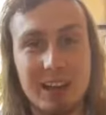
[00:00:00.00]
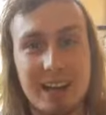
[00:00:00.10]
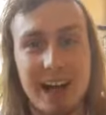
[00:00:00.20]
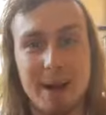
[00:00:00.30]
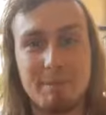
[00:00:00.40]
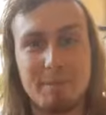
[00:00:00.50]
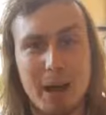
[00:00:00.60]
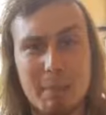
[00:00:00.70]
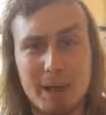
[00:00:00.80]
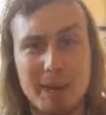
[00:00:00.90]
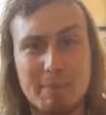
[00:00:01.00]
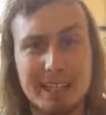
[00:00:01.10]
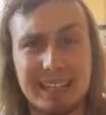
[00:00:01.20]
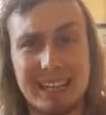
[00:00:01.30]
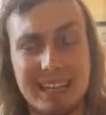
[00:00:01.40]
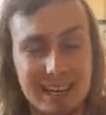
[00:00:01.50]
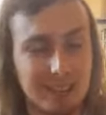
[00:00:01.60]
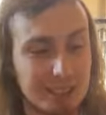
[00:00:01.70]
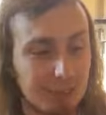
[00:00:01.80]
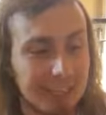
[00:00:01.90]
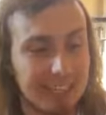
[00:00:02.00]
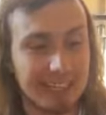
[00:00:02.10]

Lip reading: I'm going to be the keynote speaker.